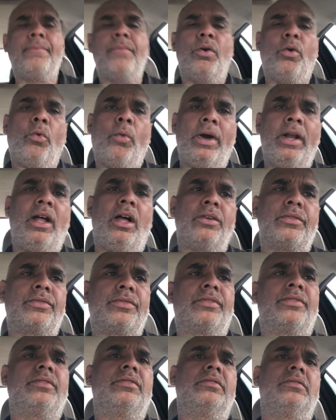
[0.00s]
what
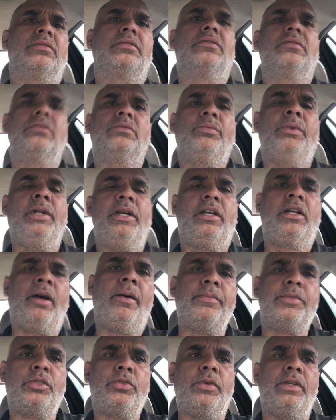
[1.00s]
else when it
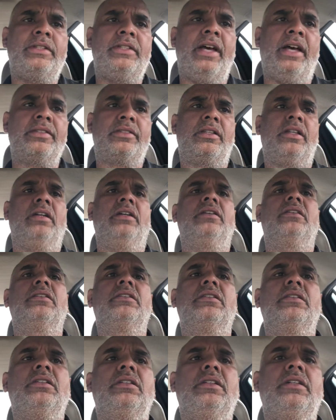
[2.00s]
comes to a Tesla?
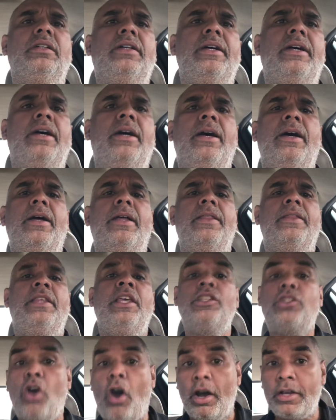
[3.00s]

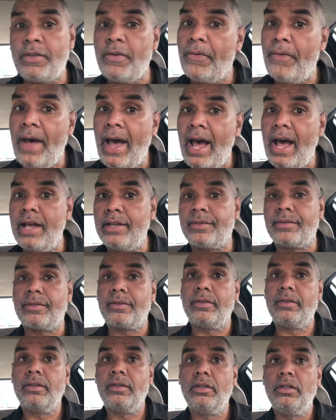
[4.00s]
These cars are
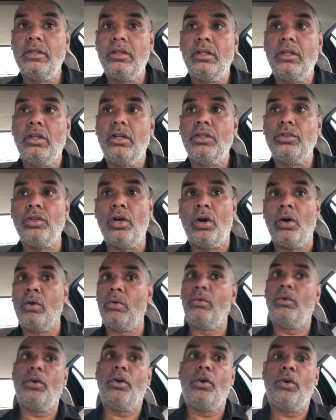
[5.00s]
fast.
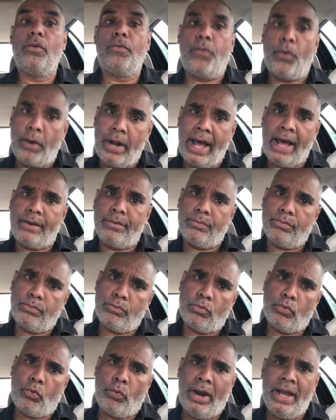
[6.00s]
So, for that
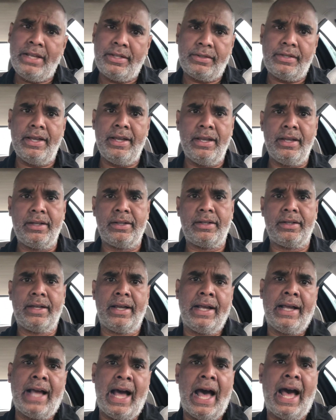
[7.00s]

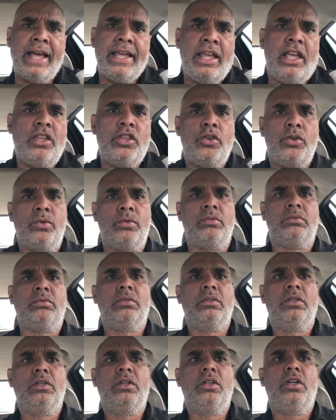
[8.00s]
racing guy in you,
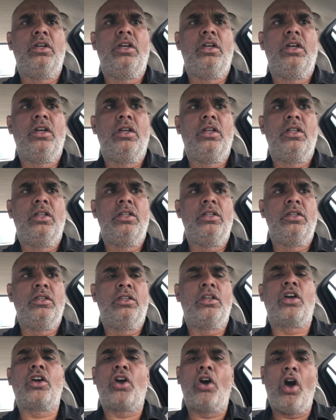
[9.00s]

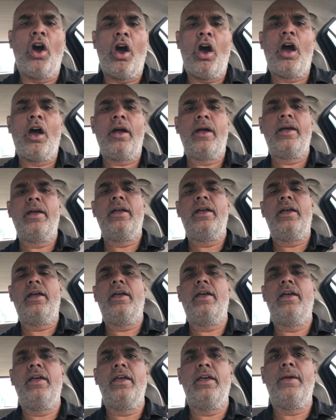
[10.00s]
the car
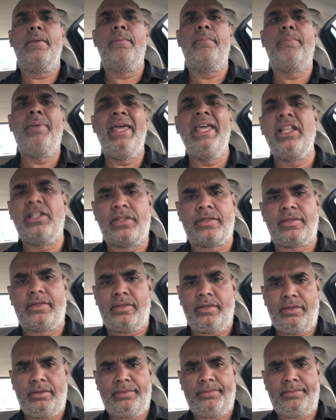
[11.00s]
beats